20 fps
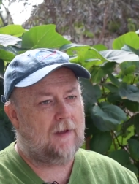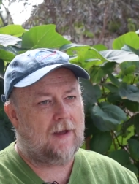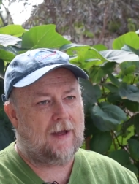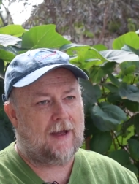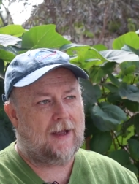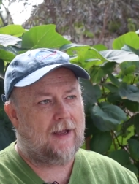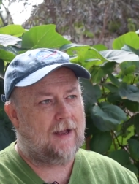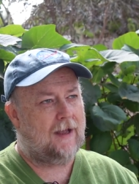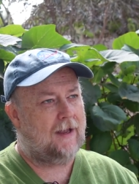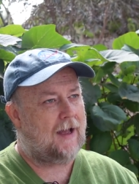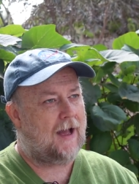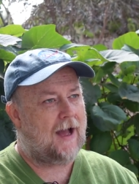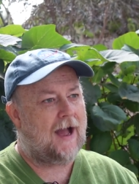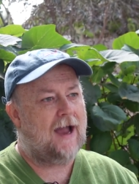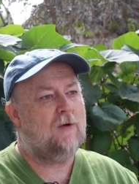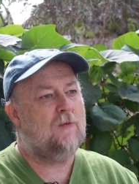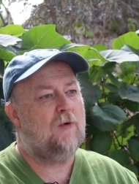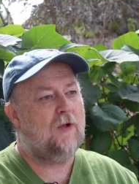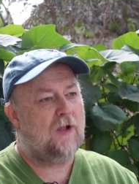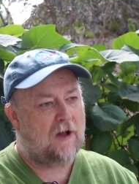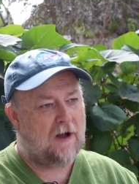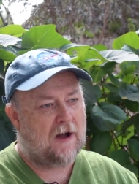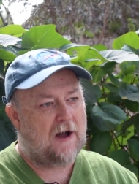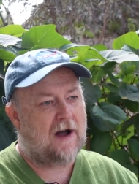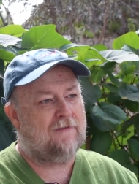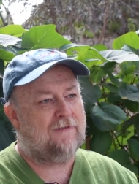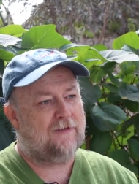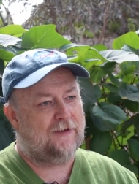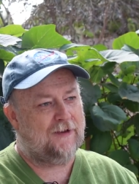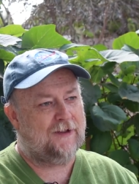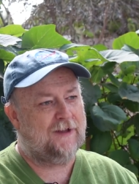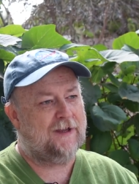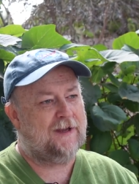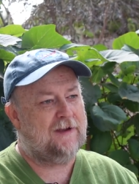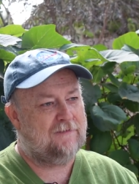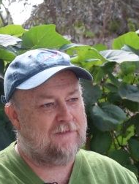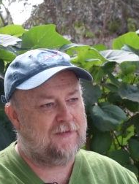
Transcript: I, I will often leave